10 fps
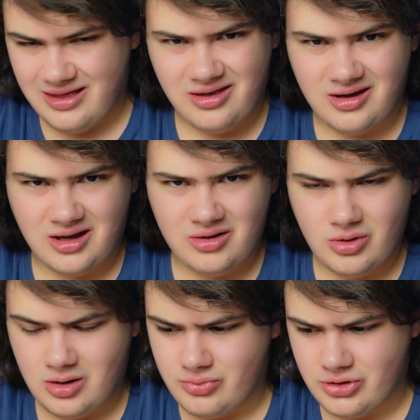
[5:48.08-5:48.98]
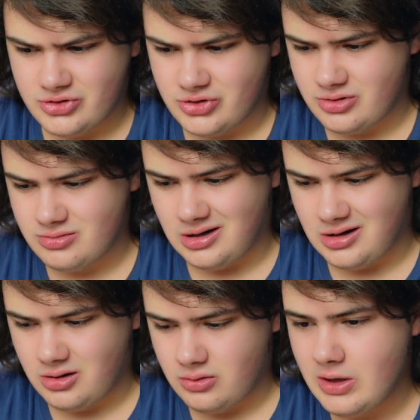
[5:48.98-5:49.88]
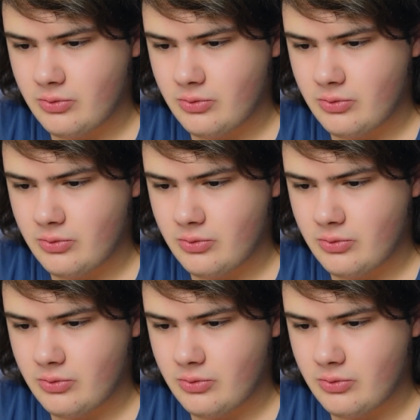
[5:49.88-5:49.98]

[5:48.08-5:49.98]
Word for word: think anyway, I'm pretty sure. I don't know.